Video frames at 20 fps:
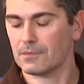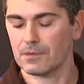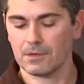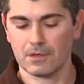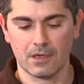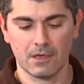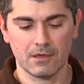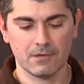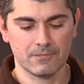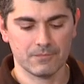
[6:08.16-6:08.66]

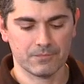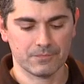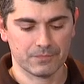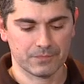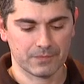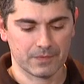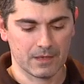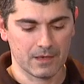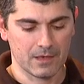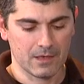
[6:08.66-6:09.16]
Okay.
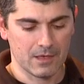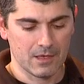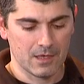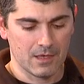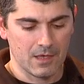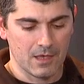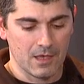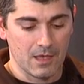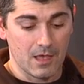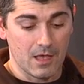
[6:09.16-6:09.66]

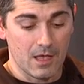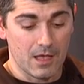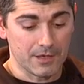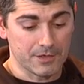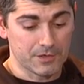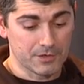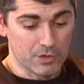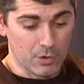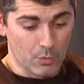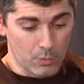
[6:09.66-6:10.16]
I
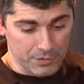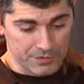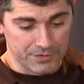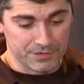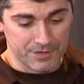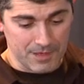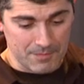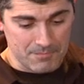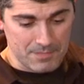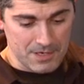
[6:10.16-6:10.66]
could go one
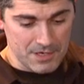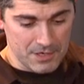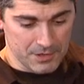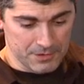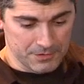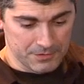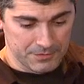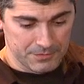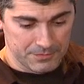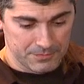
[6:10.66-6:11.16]
step
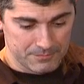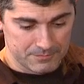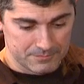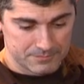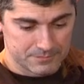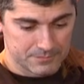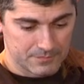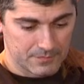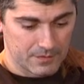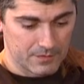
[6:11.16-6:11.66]
beyond
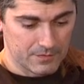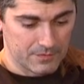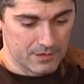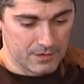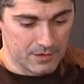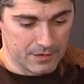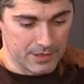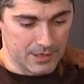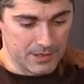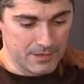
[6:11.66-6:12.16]
and
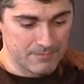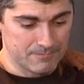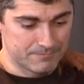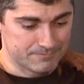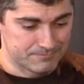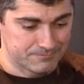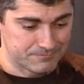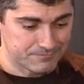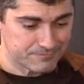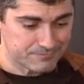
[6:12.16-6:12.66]
say, okay,
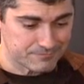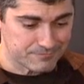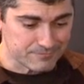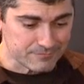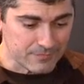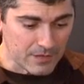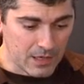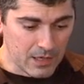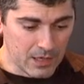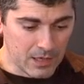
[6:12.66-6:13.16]

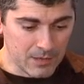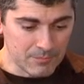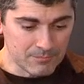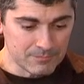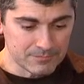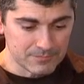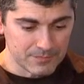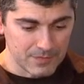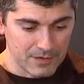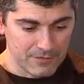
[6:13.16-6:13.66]

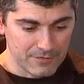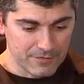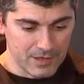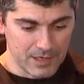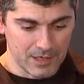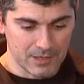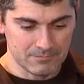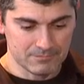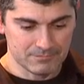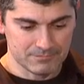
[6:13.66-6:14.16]
if
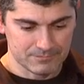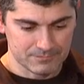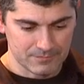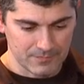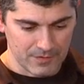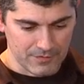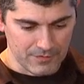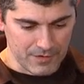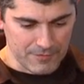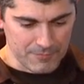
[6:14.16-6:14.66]

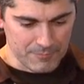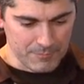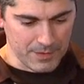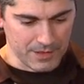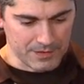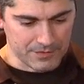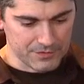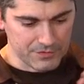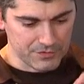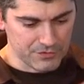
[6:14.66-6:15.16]
I've
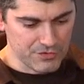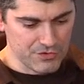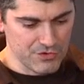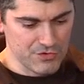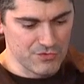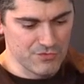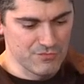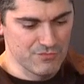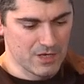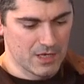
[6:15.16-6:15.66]
picked
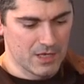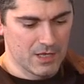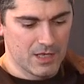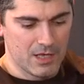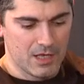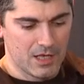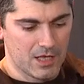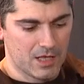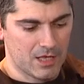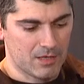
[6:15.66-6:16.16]
two
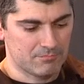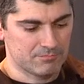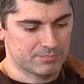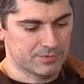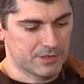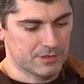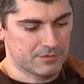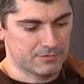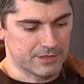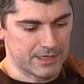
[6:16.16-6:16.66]

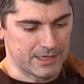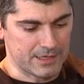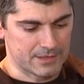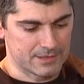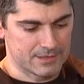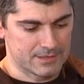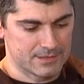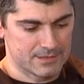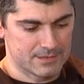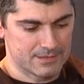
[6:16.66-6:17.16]

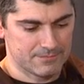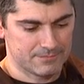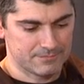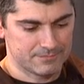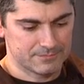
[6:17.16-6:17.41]
codecs